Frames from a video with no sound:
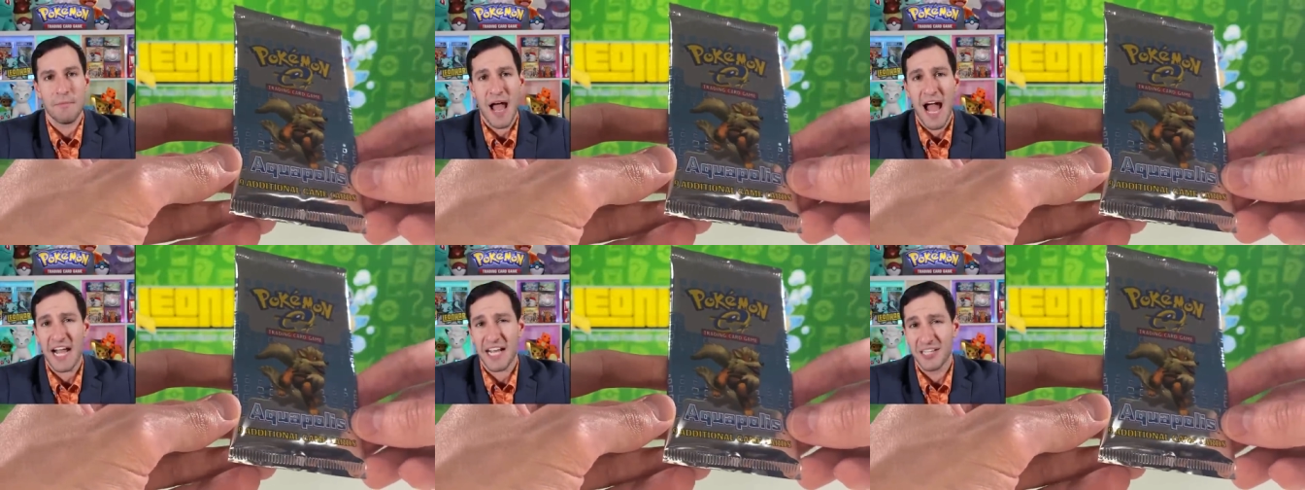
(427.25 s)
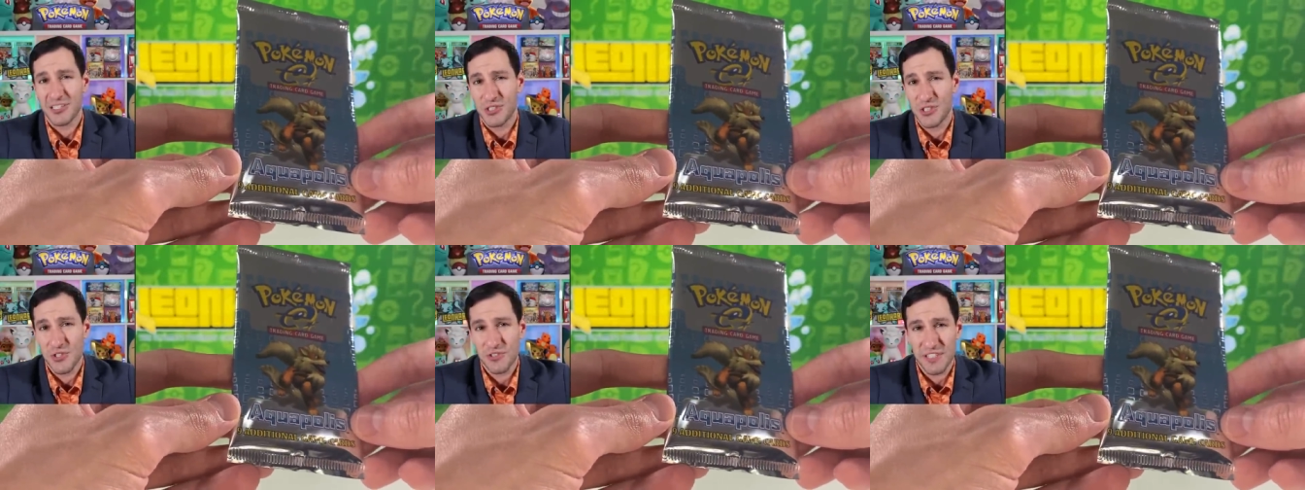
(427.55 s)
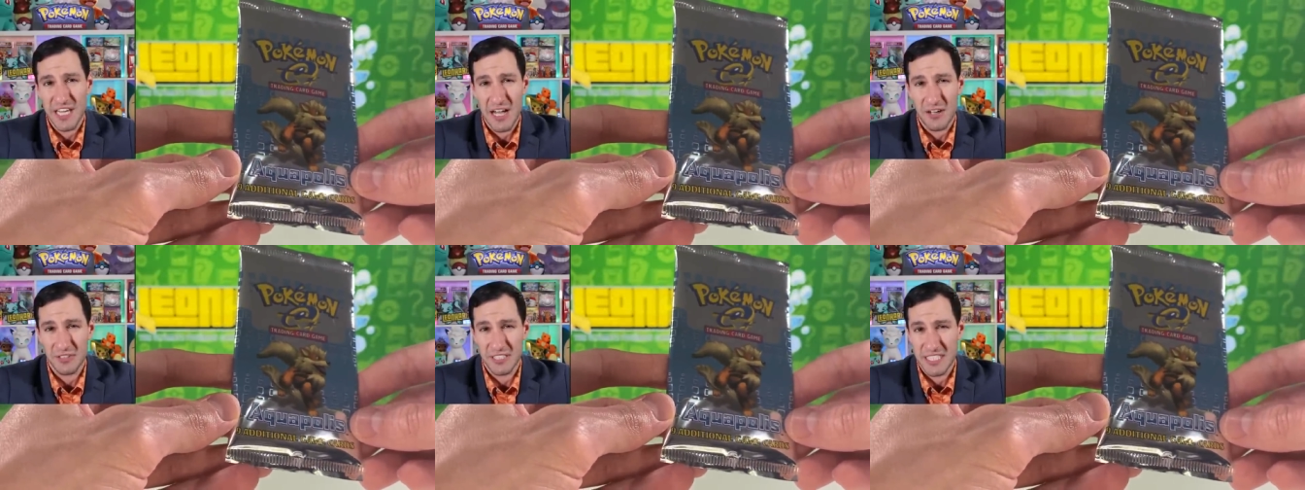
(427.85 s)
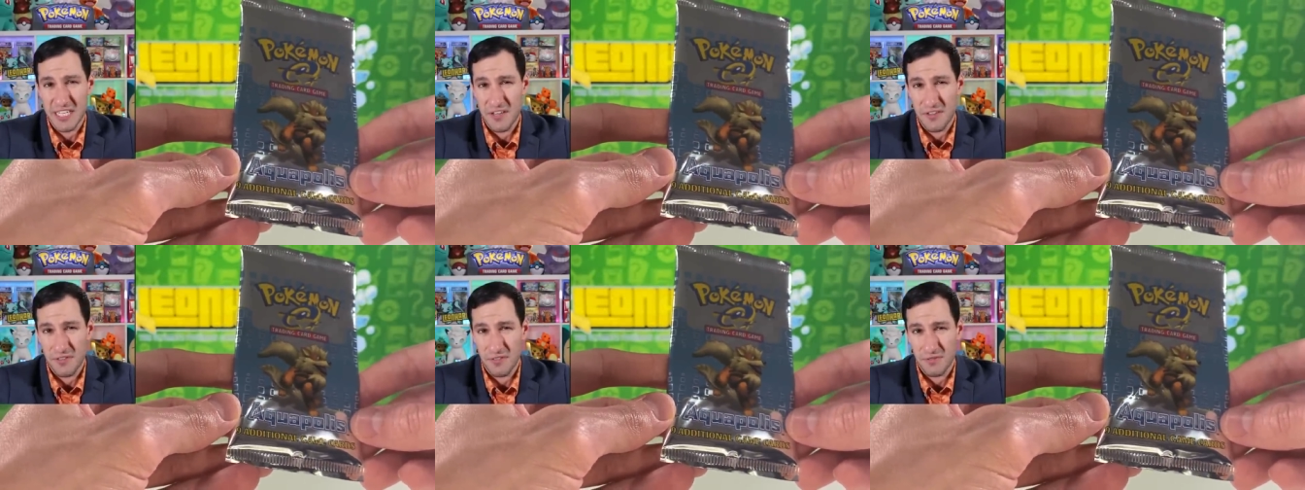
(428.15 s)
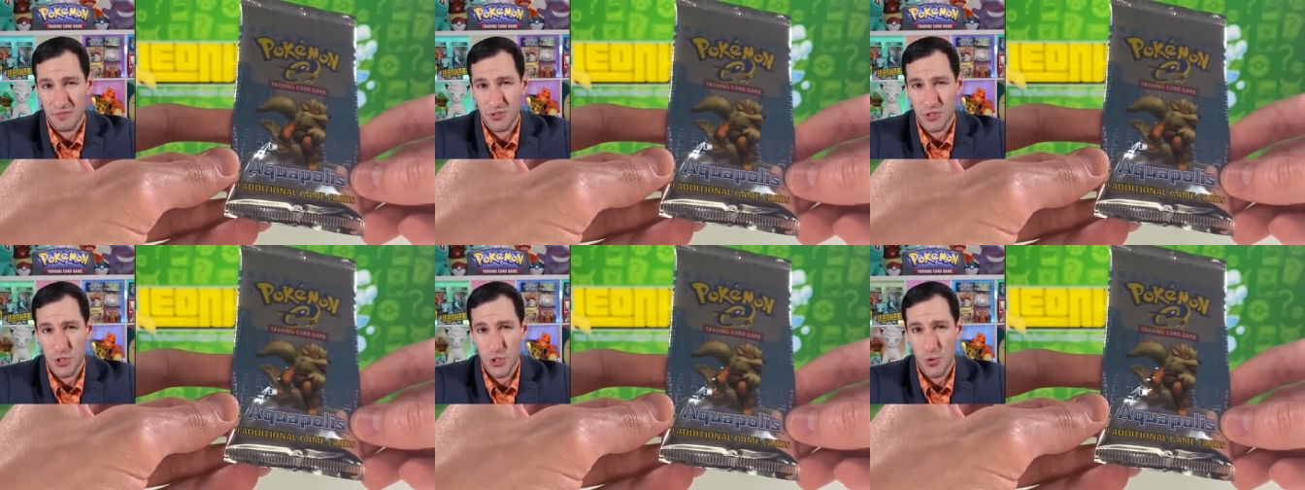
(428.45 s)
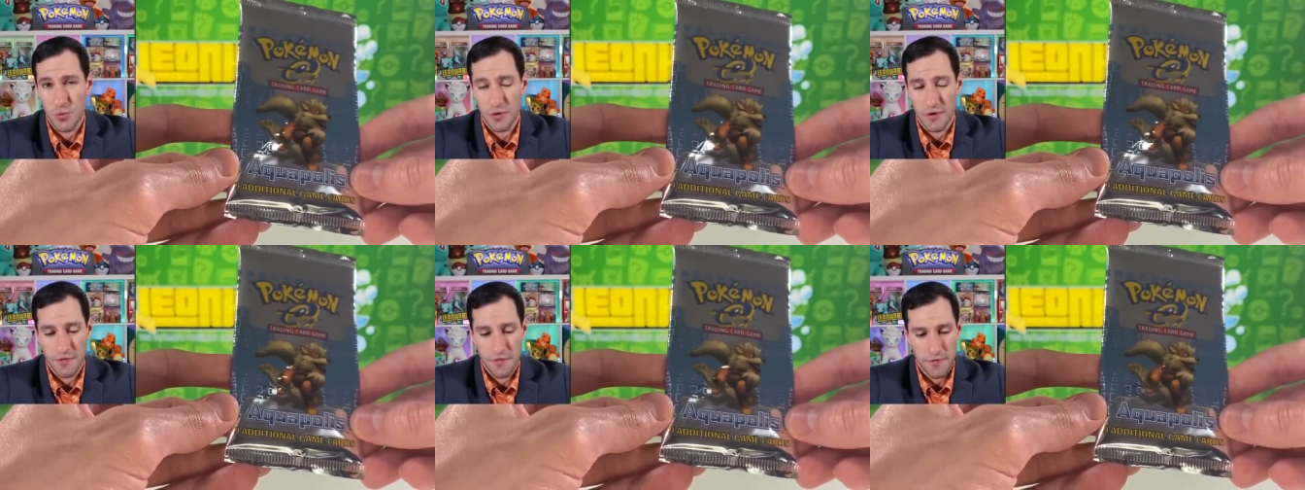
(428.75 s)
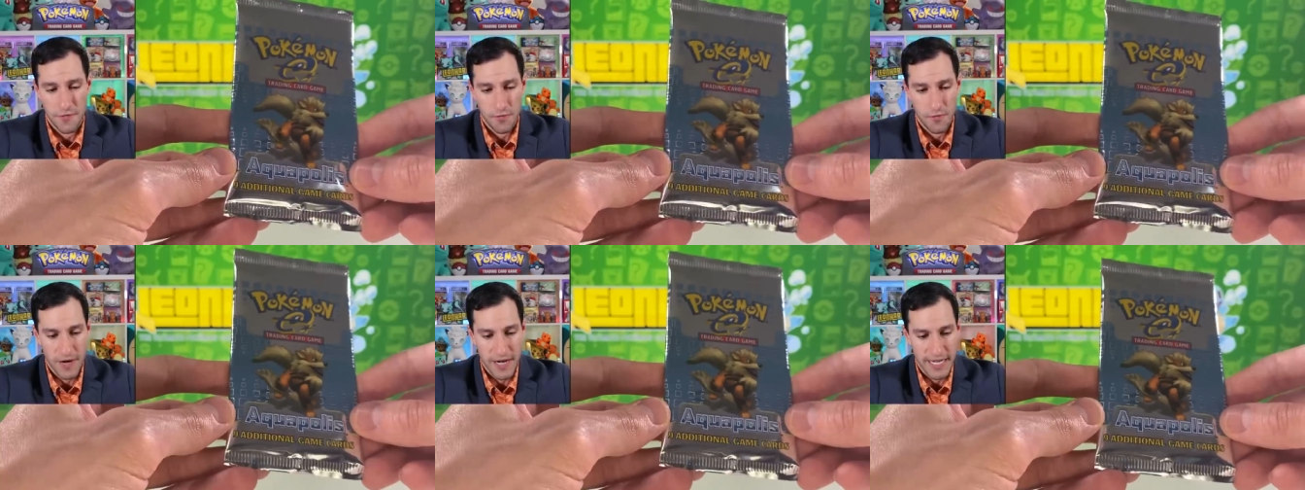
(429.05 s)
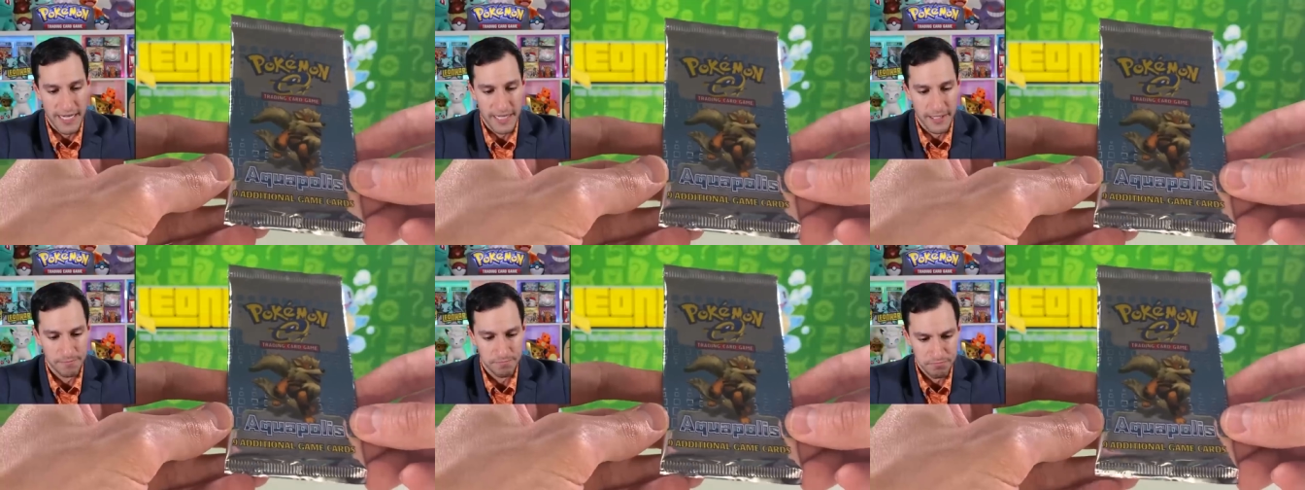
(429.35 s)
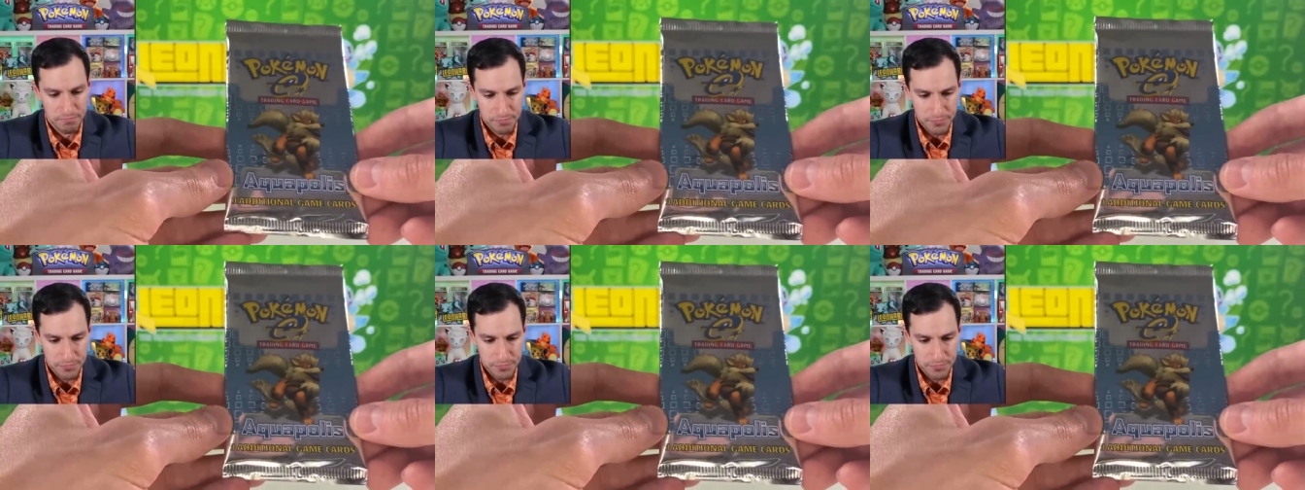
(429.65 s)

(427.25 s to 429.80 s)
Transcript: back in two thousand two or three.